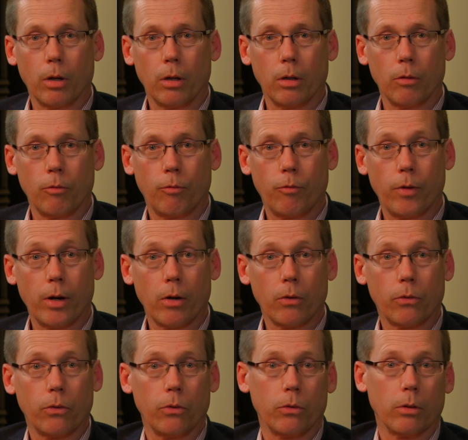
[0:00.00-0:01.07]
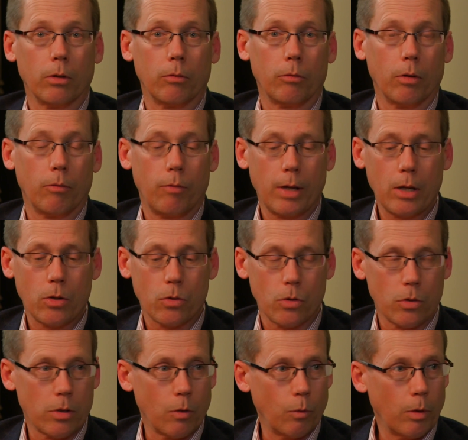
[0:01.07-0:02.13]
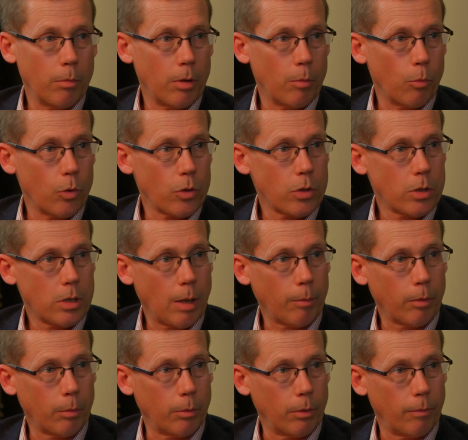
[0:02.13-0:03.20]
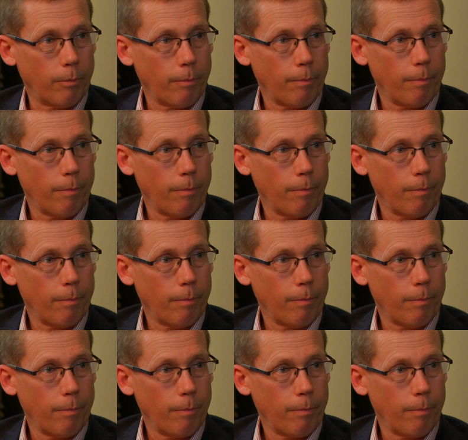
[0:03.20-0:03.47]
unfairnesses of, of nature is that women are more susceptible,